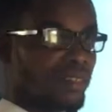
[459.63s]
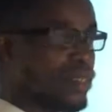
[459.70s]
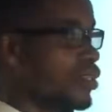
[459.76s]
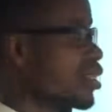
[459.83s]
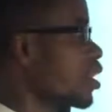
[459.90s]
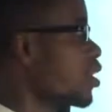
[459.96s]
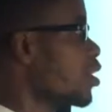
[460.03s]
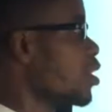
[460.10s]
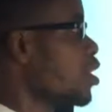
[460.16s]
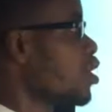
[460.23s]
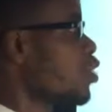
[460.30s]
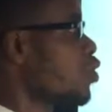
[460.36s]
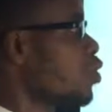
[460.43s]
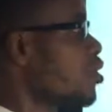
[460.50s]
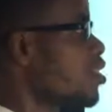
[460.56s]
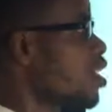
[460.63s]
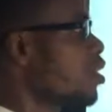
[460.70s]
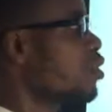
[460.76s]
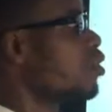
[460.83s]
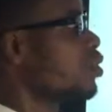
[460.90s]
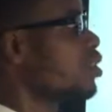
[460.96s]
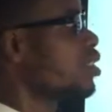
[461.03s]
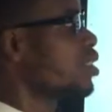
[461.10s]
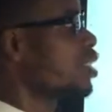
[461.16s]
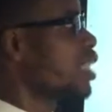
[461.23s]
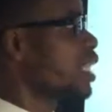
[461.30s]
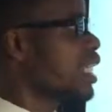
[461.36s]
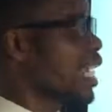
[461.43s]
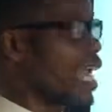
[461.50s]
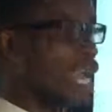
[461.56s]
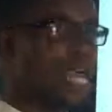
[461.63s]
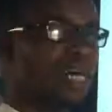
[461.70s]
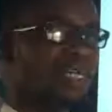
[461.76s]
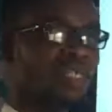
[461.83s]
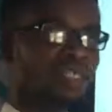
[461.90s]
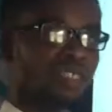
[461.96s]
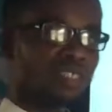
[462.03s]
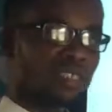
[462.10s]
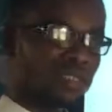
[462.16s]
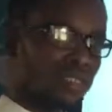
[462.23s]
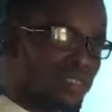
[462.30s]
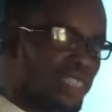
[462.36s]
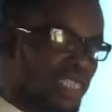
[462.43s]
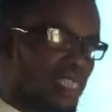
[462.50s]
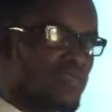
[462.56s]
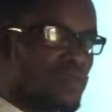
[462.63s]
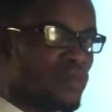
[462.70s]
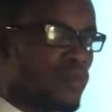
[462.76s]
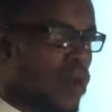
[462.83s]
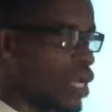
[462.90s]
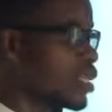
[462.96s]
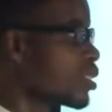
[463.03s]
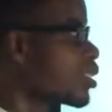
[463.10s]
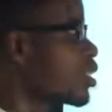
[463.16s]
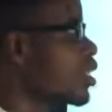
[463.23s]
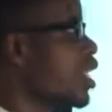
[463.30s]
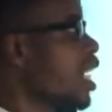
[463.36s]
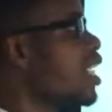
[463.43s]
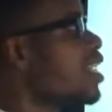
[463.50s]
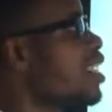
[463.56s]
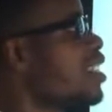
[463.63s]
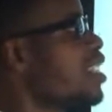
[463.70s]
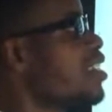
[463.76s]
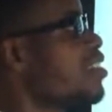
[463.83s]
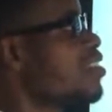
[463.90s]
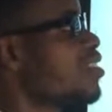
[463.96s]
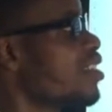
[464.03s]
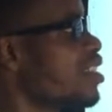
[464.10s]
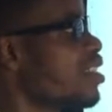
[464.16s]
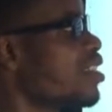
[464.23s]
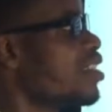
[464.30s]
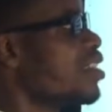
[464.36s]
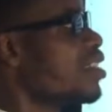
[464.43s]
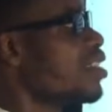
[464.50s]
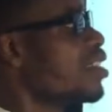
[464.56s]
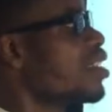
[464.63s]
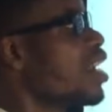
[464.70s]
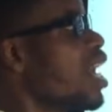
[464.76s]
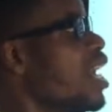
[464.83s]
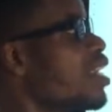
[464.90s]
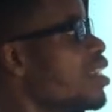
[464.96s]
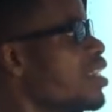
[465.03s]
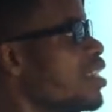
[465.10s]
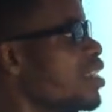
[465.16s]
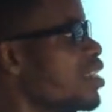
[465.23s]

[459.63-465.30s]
Okay, so take note, the L is just one, and then there is E and